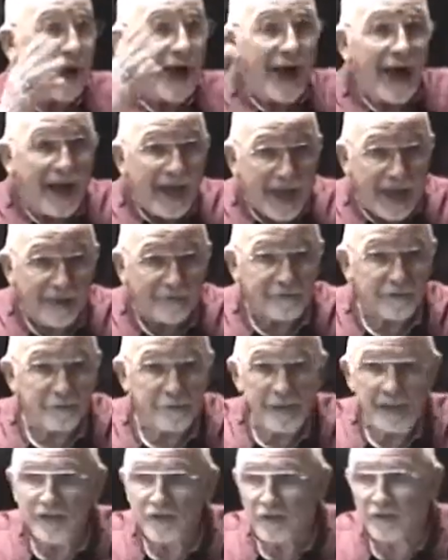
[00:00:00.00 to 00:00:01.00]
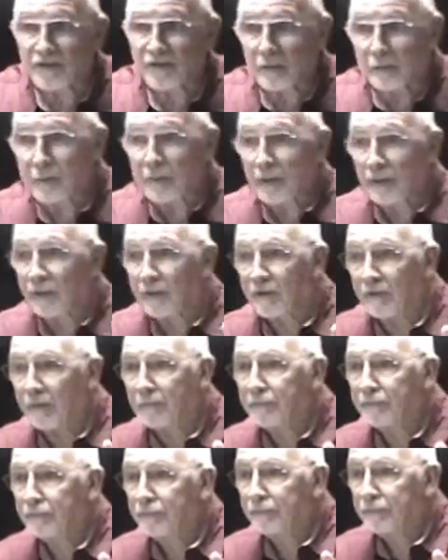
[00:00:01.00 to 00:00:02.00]
I have to be just a pilgrim.
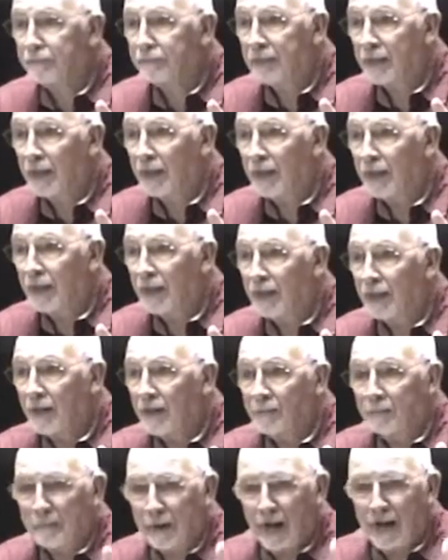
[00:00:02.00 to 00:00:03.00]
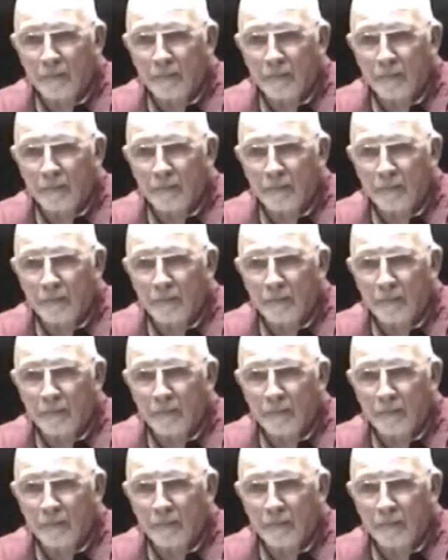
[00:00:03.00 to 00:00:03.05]
My